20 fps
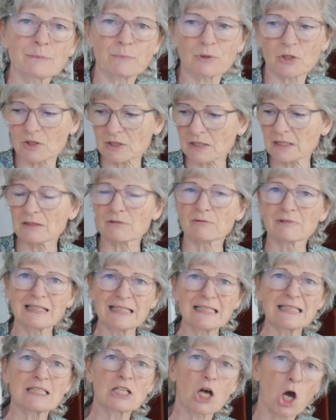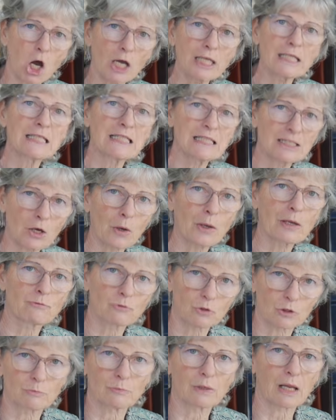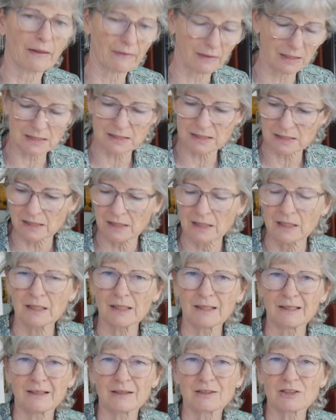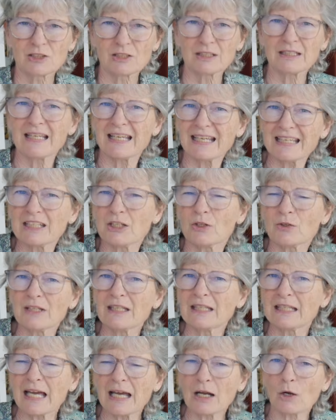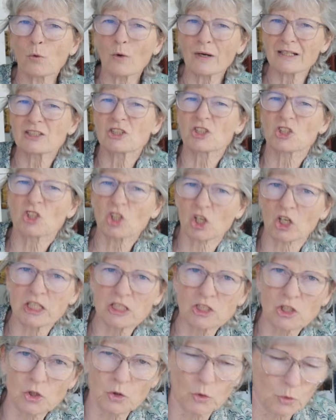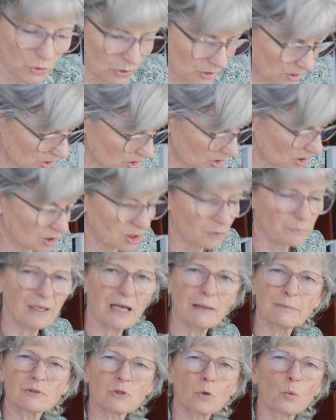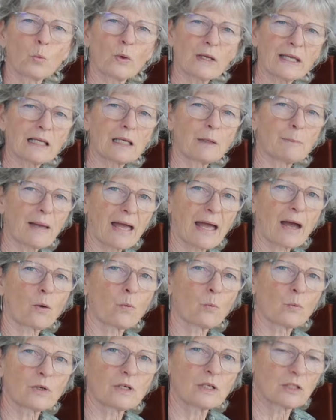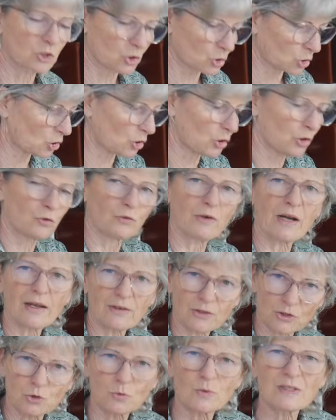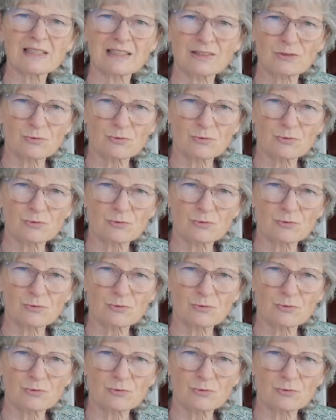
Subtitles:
because in a really tiny sewing room like this, you can get quite stuck into corners, so to be able to wheel about and turn around and twist is